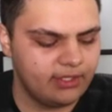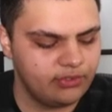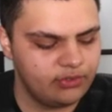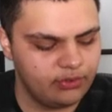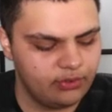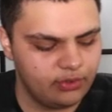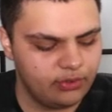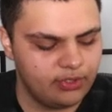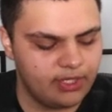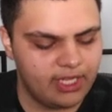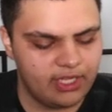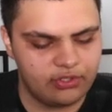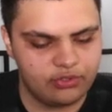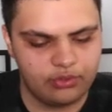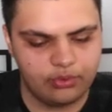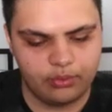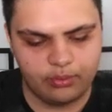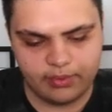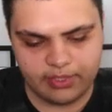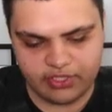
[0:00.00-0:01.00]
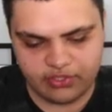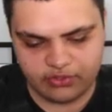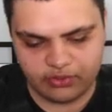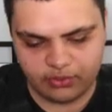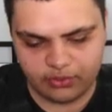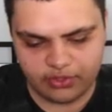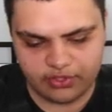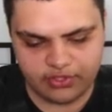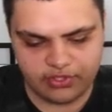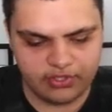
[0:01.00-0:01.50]
due to natural
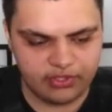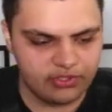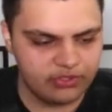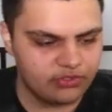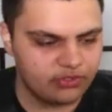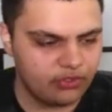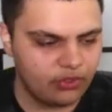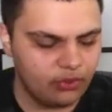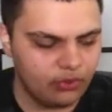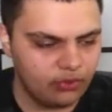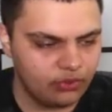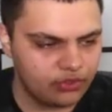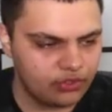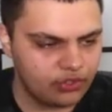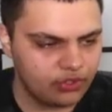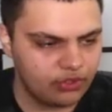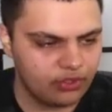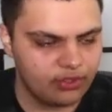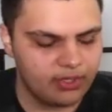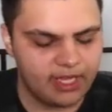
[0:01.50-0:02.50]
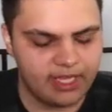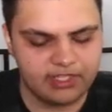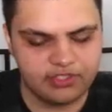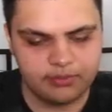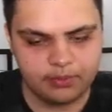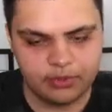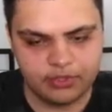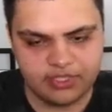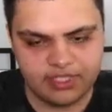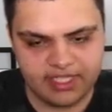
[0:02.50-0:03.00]
resources, culture,
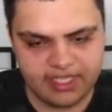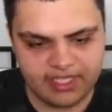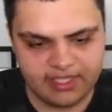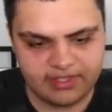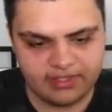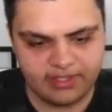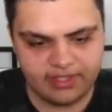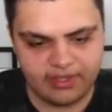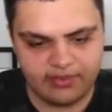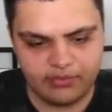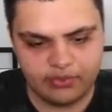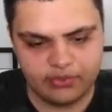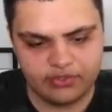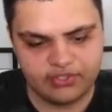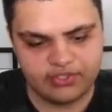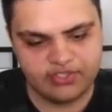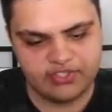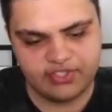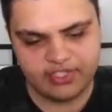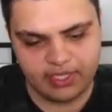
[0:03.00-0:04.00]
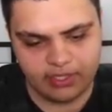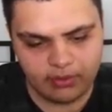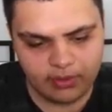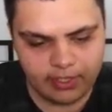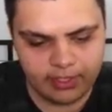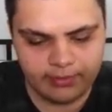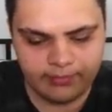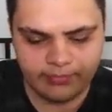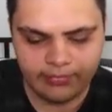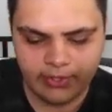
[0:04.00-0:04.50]
expertise levels,
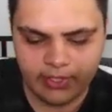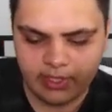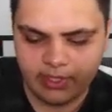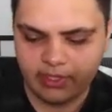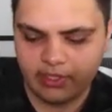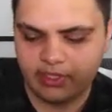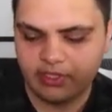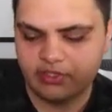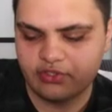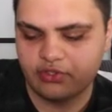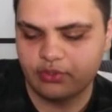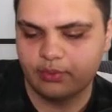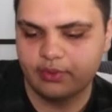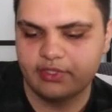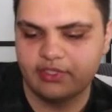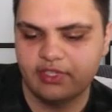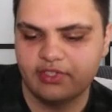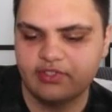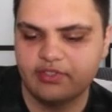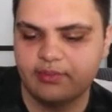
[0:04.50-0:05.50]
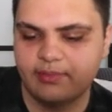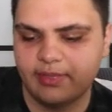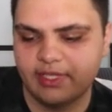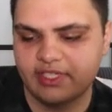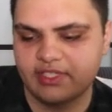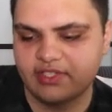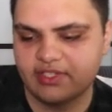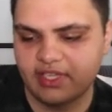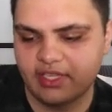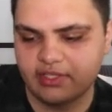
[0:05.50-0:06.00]
etc. And so it doesn't make
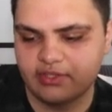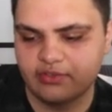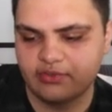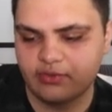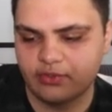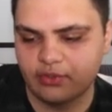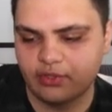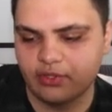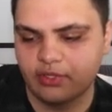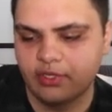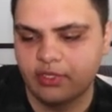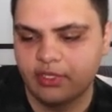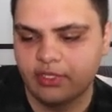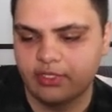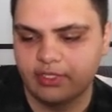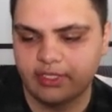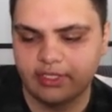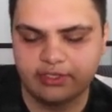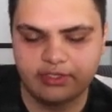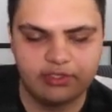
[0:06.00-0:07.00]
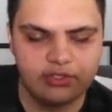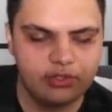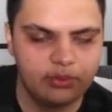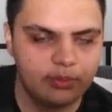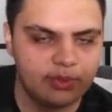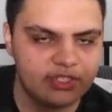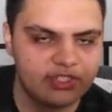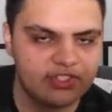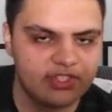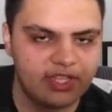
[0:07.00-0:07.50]
sense for like the
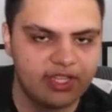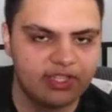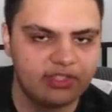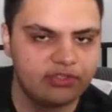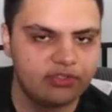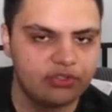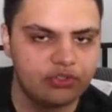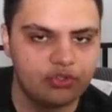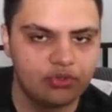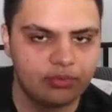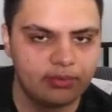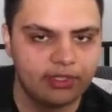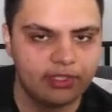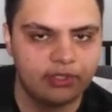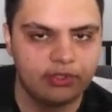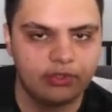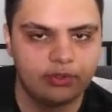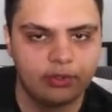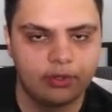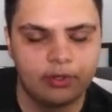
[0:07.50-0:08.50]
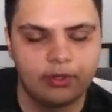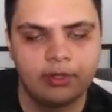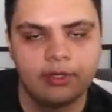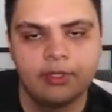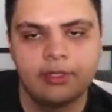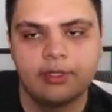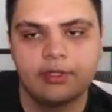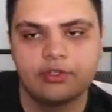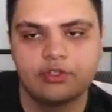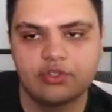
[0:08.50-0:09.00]
USA to drill or
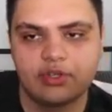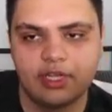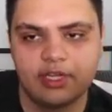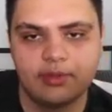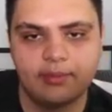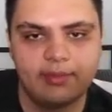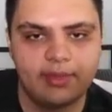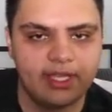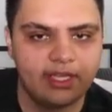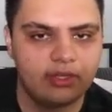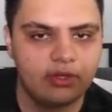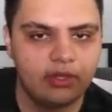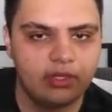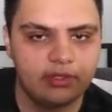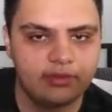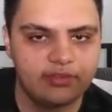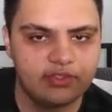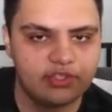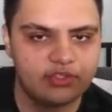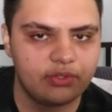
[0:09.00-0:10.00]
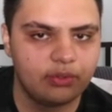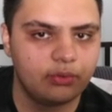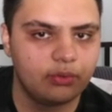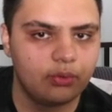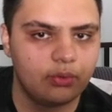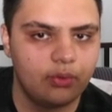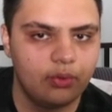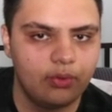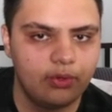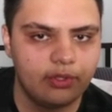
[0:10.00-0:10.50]
try to make all of its own
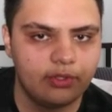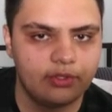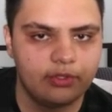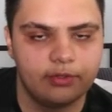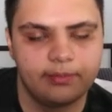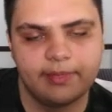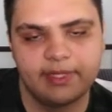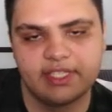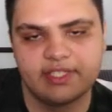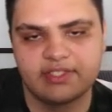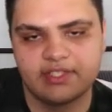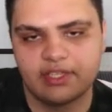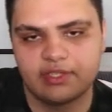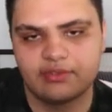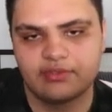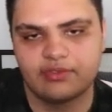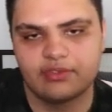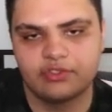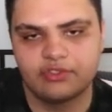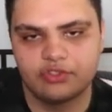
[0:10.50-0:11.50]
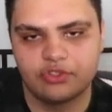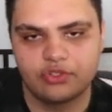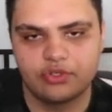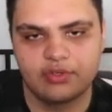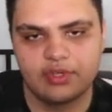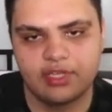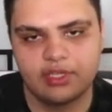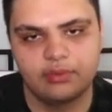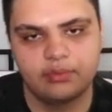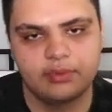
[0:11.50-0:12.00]
oil. It makes sense for it to
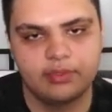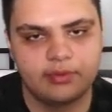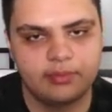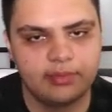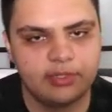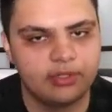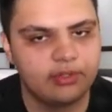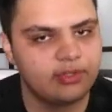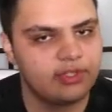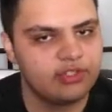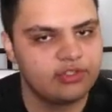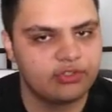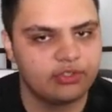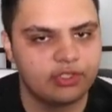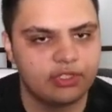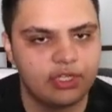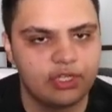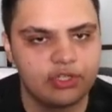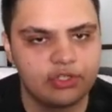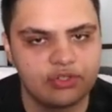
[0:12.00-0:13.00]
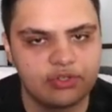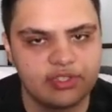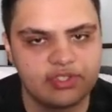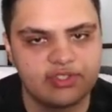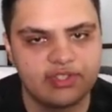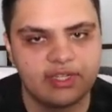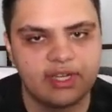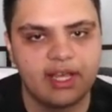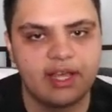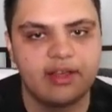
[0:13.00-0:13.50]
trade with Middle Eastern countries
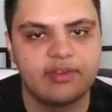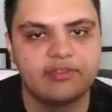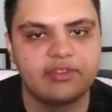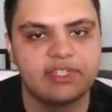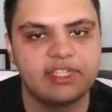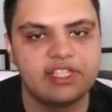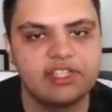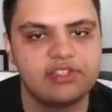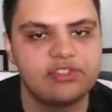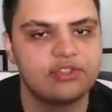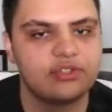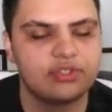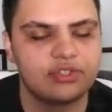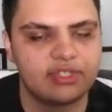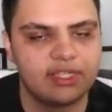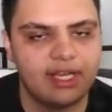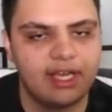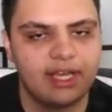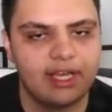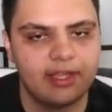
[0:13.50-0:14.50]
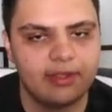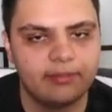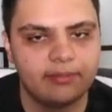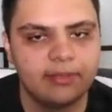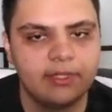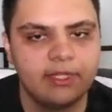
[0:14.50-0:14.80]
that have an easier time